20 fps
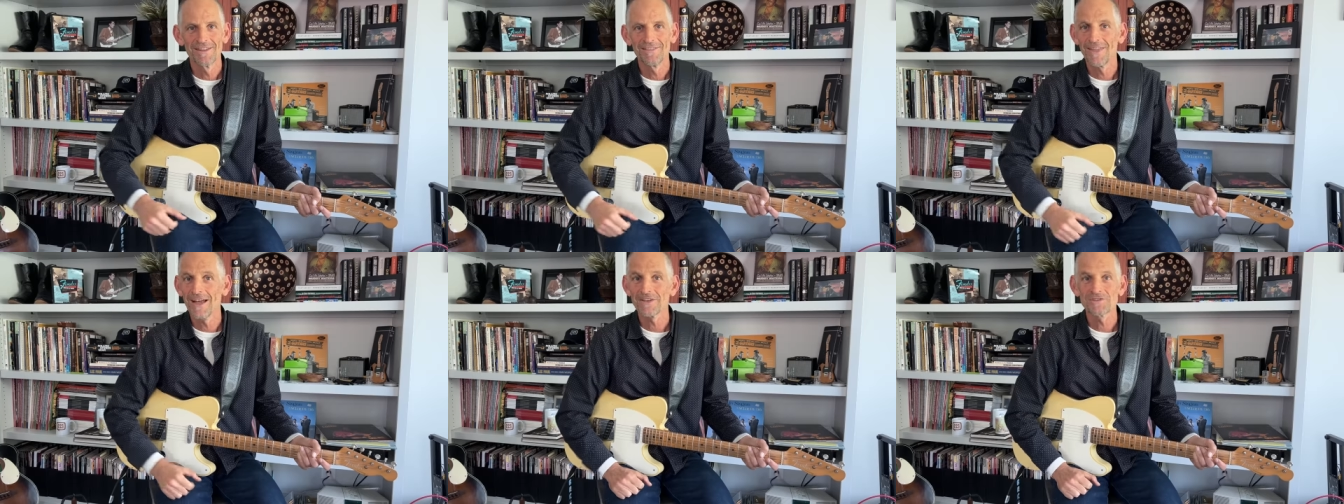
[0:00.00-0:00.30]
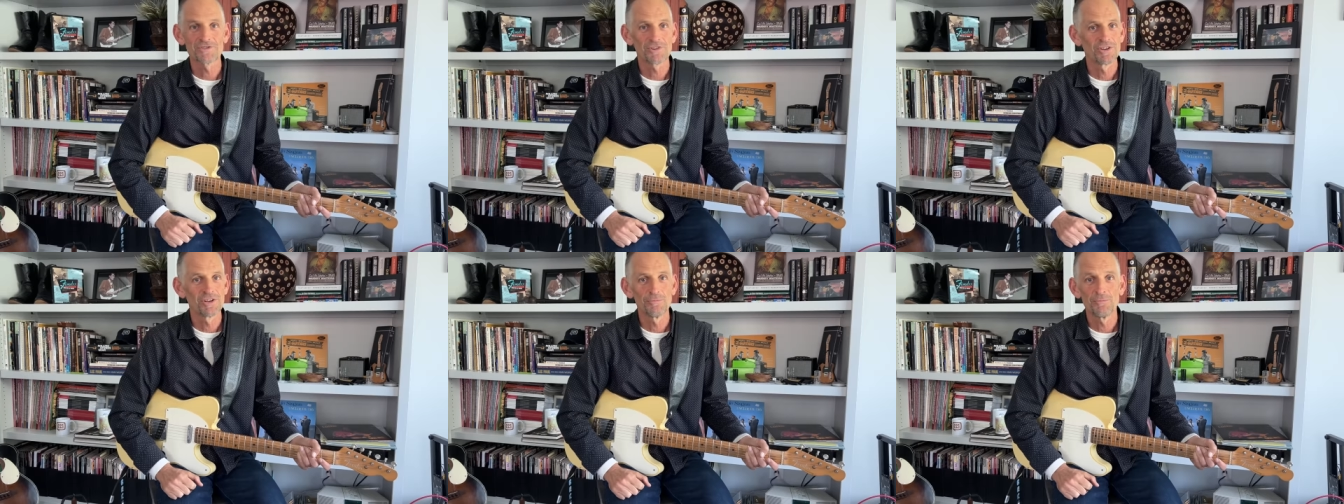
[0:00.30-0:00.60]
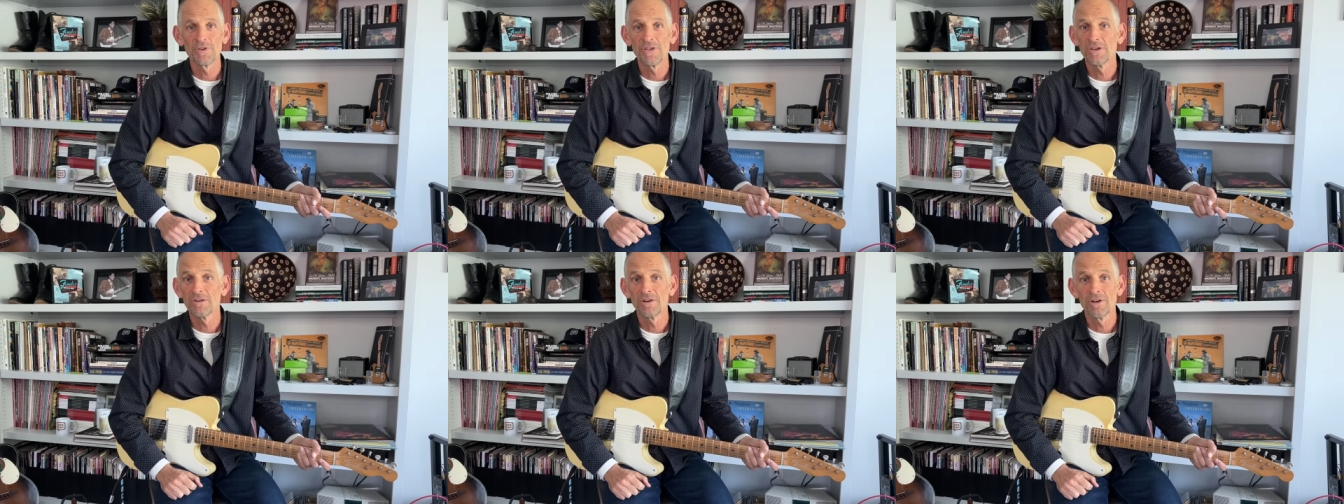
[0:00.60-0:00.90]
That's going to
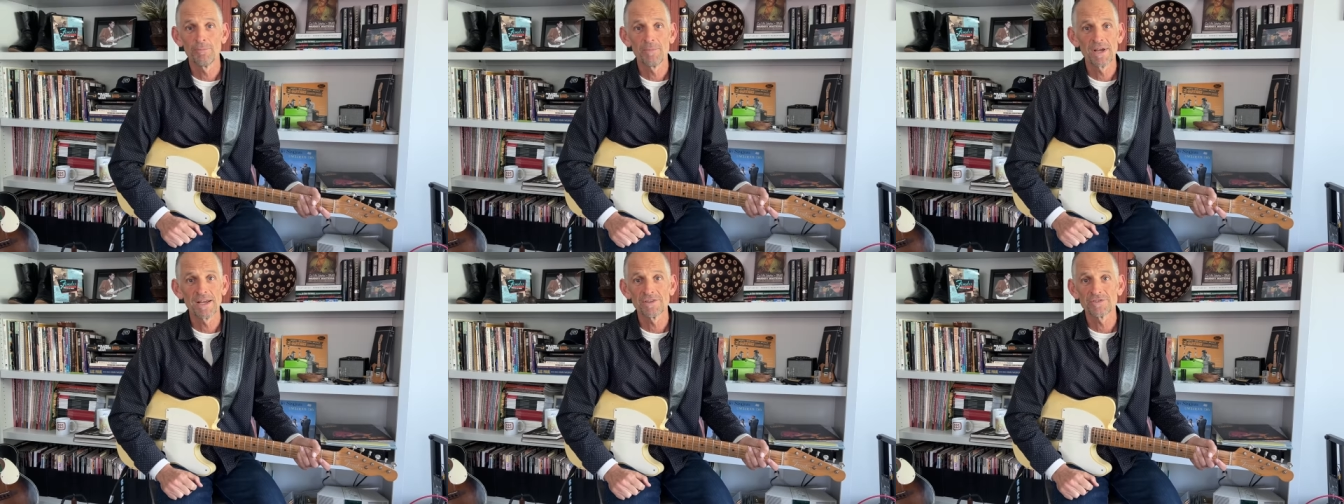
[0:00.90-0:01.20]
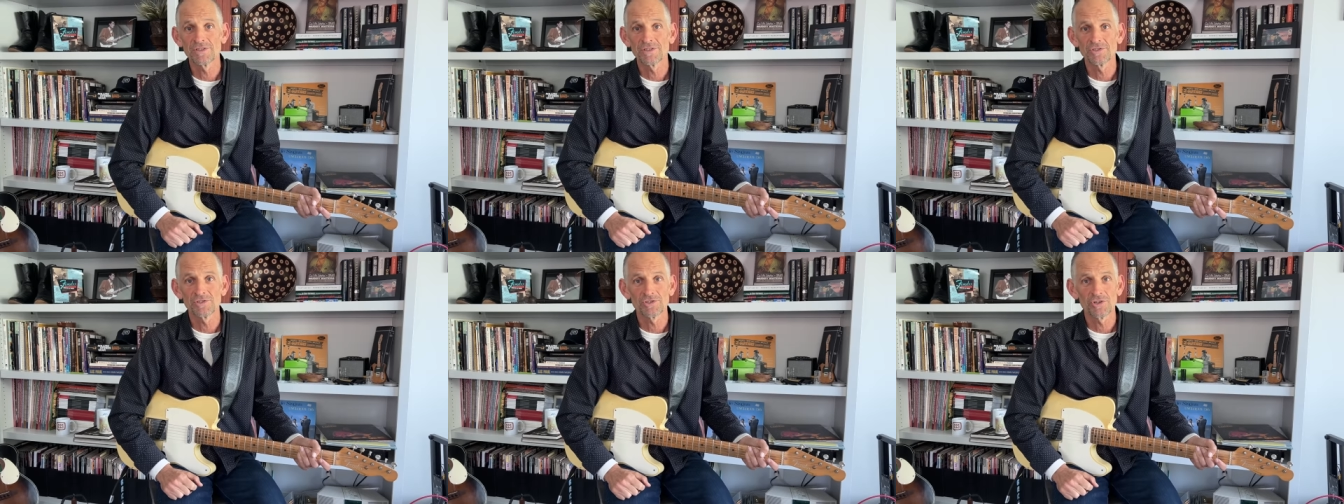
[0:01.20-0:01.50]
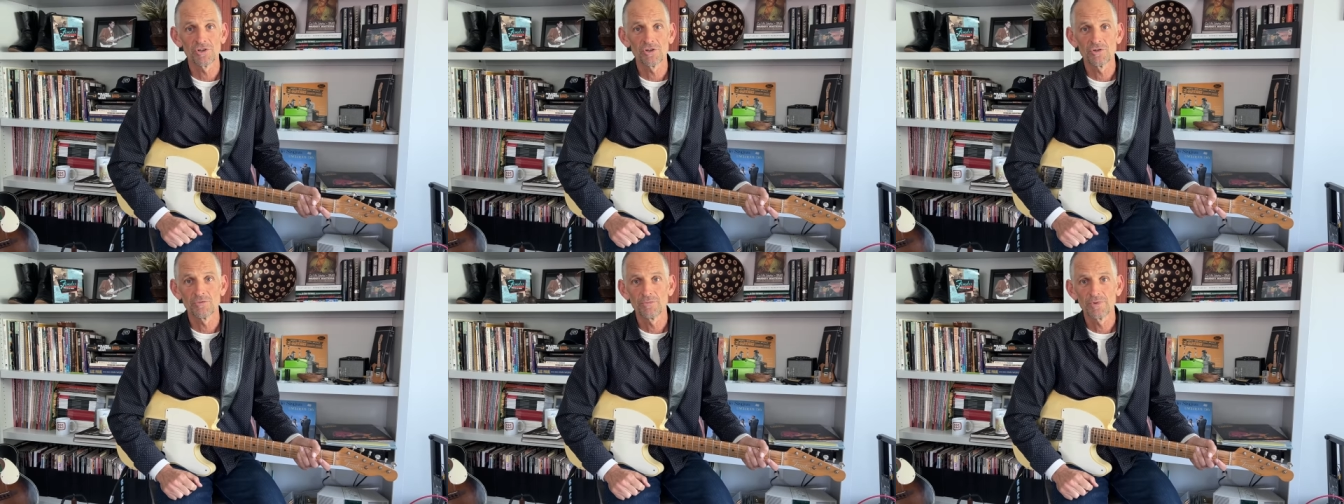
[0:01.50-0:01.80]
be an amazing
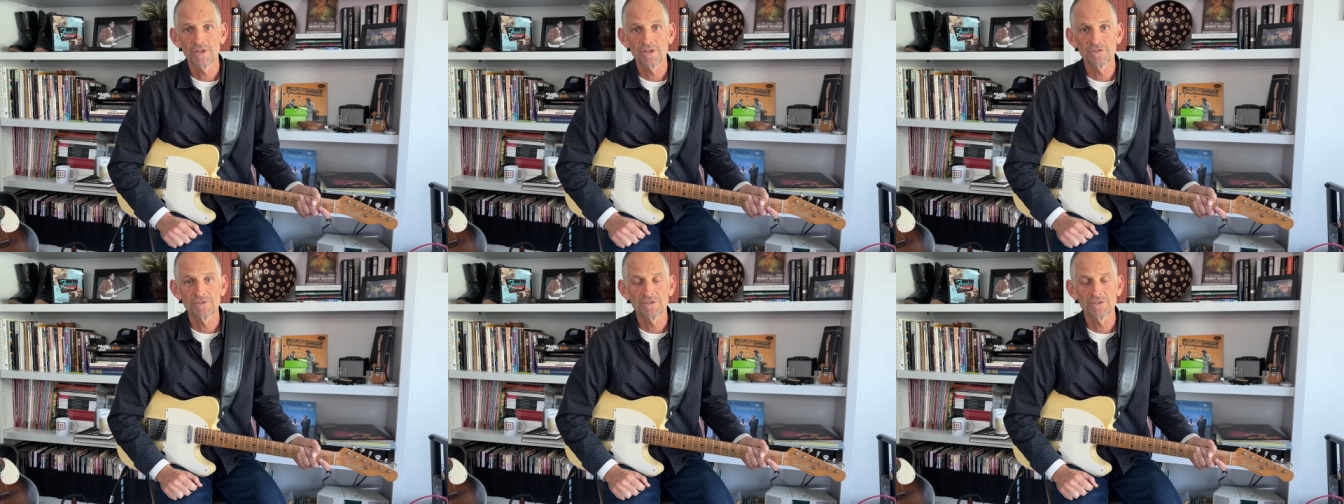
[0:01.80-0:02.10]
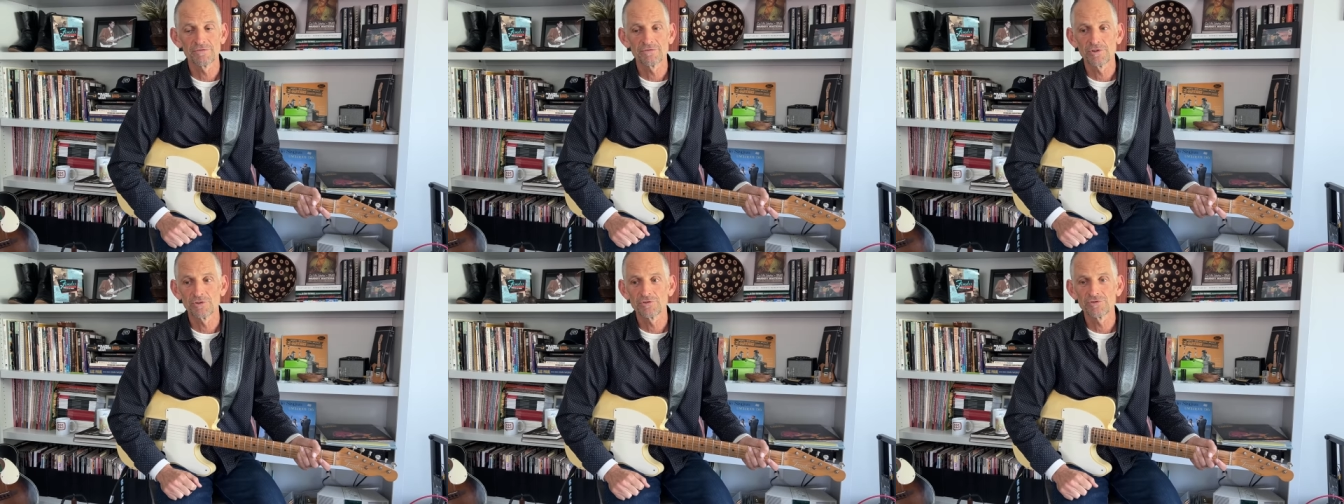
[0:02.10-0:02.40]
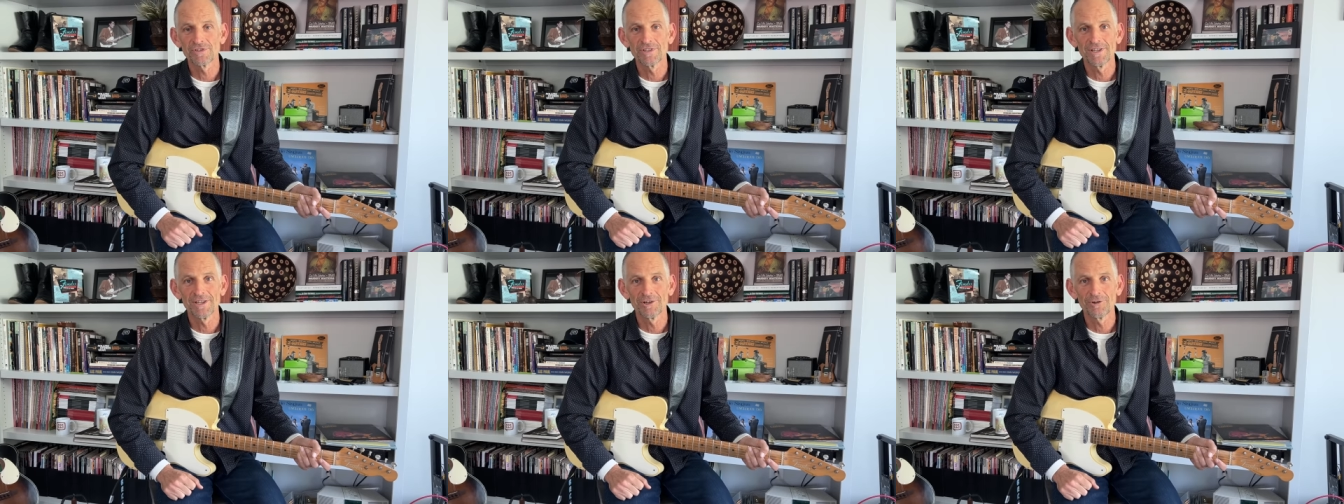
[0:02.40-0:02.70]
show because if there's
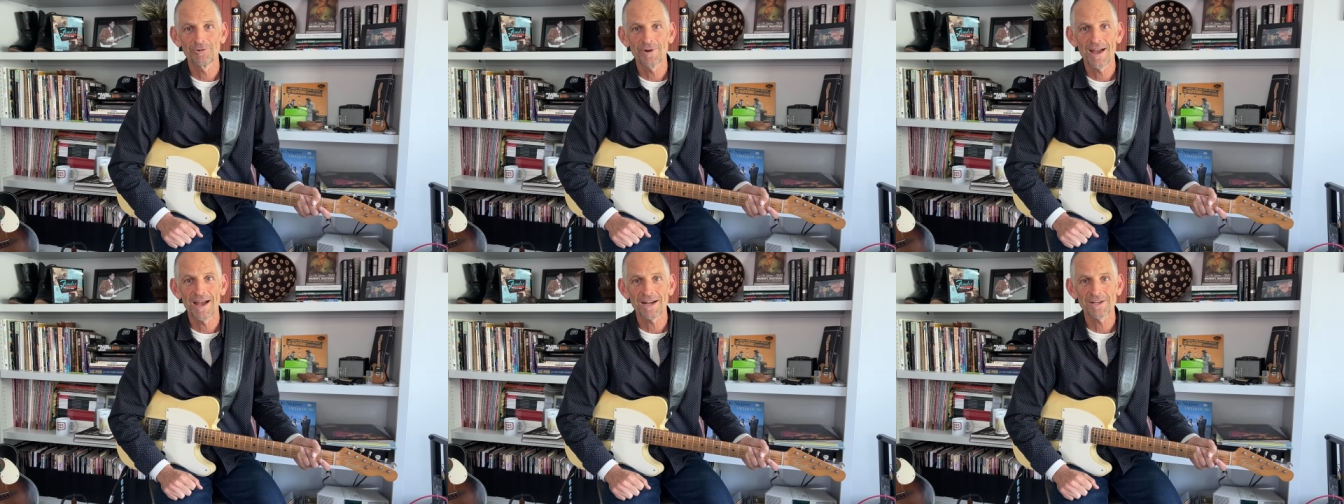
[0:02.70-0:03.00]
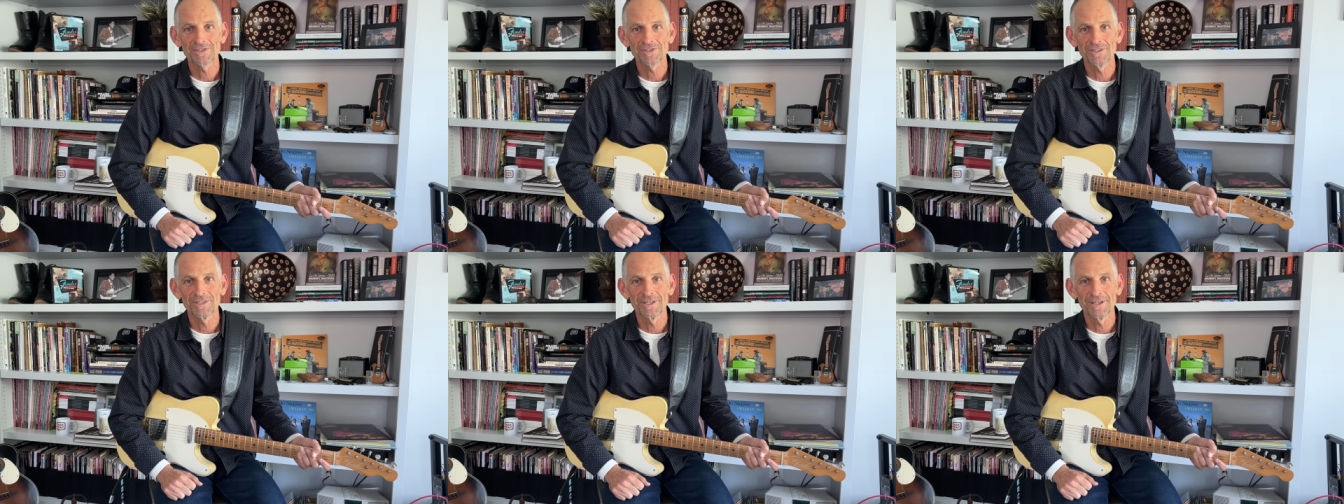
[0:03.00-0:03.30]
interaction,